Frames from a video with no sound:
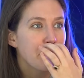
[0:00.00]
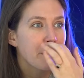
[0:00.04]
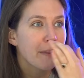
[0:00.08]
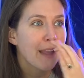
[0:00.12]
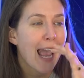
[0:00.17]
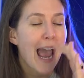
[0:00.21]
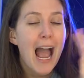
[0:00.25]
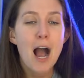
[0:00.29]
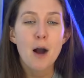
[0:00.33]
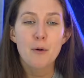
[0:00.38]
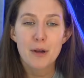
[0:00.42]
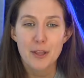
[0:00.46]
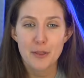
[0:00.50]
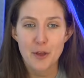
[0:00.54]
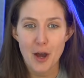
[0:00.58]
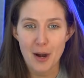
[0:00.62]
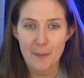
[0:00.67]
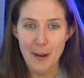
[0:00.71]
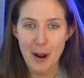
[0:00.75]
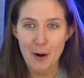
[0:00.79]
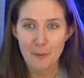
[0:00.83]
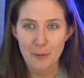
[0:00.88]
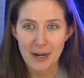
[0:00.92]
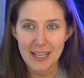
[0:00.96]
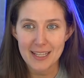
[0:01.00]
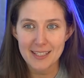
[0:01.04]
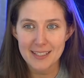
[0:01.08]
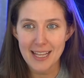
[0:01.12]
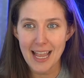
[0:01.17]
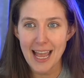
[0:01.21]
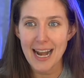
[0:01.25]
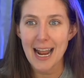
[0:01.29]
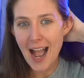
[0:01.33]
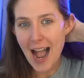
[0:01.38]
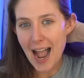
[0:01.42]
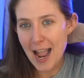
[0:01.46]
how he thought about risk.
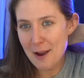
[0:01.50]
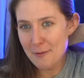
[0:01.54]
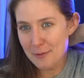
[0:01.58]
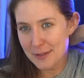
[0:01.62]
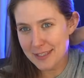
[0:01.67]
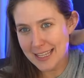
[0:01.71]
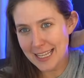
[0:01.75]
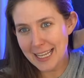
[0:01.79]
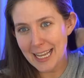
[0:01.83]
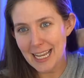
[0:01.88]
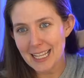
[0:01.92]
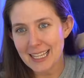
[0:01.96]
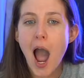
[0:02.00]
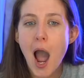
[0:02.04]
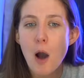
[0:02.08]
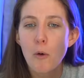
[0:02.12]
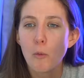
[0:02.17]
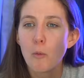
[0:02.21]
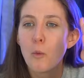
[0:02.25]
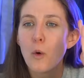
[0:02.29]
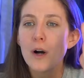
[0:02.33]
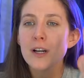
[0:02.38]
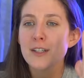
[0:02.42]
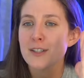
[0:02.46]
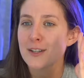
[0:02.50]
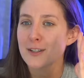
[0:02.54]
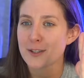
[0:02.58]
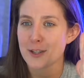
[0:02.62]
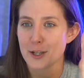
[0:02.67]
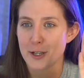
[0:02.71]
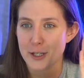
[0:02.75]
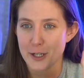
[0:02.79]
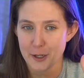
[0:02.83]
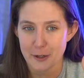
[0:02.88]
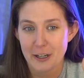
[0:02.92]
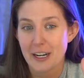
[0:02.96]
And I was thinking, what does the
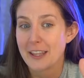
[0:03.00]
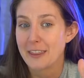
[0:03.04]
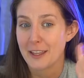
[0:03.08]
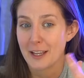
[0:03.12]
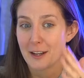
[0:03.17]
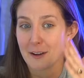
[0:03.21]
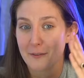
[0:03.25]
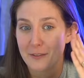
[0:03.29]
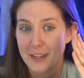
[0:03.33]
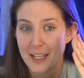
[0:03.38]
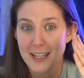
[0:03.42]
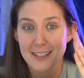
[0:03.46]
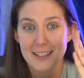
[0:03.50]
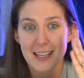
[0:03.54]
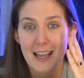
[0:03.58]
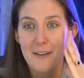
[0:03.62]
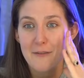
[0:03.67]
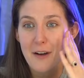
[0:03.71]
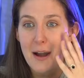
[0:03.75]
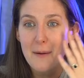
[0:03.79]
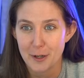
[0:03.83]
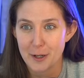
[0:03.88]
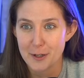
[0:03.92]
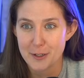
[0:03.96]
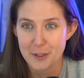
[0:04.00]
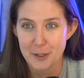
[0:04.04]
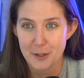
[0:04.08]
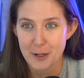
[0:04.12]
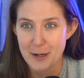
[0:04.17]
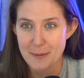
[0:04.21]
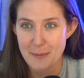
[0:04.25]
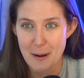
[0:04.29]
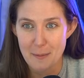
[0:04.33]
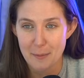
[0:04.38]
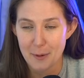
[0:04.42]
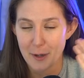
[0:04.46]
jury think of this? If I'm a
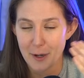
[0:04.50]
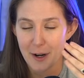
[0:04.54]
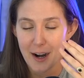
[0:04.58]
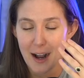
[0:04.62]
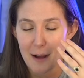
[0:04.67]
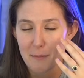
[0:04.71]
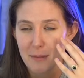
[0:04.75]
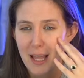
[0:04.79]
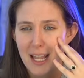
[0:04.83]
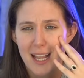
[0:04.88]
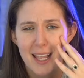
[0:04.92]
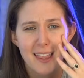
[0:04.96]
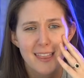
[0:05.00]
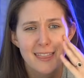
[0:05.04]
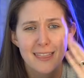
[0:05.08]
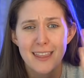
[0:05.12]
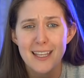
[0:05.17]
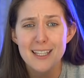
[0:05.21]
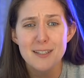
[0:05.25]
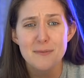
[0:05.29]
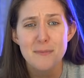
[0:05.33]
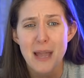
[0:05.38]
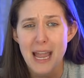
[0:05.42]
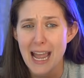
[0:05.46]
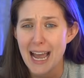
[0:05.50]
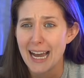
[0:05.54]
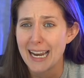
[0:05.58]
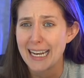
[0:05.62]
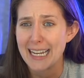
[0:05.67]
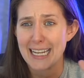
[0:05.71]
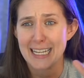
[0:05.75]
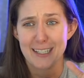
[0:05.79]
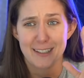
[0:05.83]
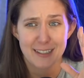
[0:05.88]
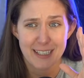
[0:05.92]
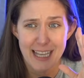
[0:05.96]
jury member, I'm like, this man
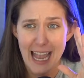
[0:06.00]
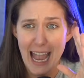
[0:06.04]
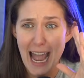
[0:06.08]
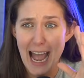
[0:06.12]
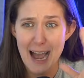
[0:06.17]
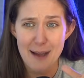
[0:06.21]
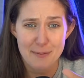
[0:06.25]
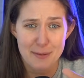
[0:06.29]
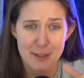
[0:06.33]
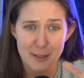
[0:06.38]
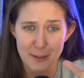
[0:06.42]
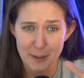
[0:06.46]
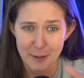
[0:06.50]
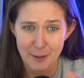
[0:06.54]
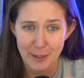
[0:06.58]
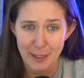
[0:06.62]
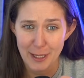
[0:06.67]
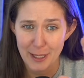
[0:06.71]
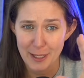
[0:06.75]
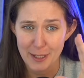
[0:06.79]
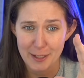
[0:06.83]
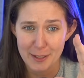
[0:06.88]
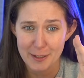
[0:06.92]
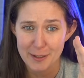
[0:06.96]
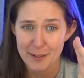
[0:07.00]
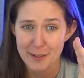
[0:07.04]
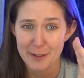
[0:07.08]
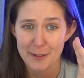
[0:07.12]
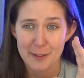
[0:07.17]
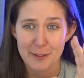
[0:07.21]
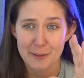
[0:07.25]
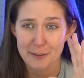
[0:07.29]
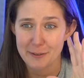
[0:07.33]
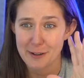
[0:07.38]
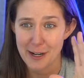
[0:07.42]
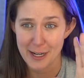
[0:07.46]
is absolutely
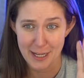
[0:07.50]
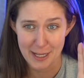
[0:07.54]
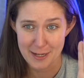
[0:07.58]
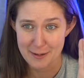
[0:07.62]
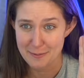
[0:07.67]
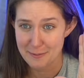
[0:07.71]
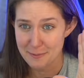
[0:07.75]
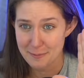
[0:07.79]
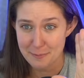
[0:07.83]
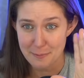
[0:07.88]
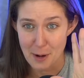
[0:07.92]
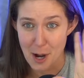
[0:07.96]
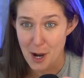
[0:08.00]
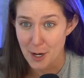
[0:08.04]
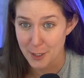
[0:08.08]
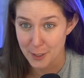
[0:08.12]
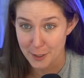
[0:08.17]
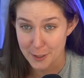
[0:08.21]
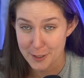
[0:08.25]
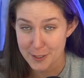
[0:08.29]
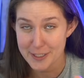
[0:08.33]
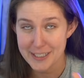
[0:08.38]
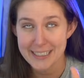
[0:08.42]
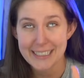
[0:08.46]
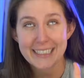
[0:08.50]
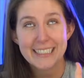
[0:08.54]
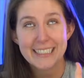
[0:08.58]
fucking bonkers.